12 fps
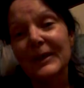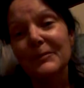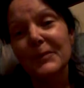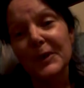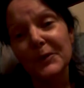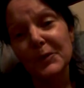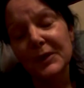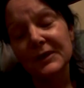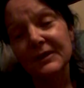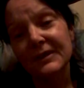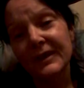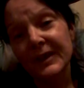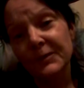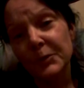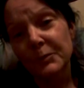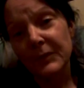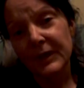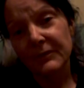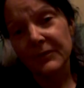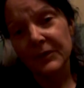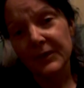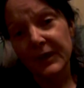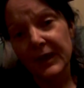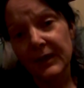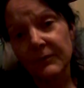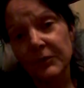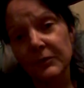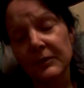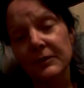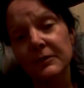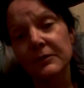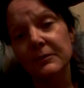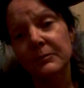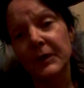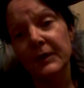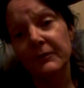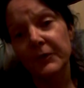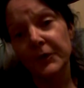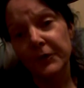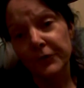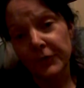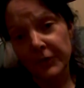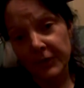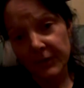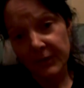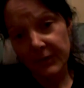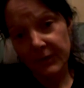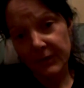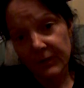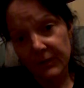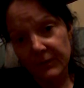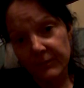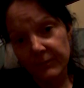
But what the devil meant for evil, the Lord meant for your good.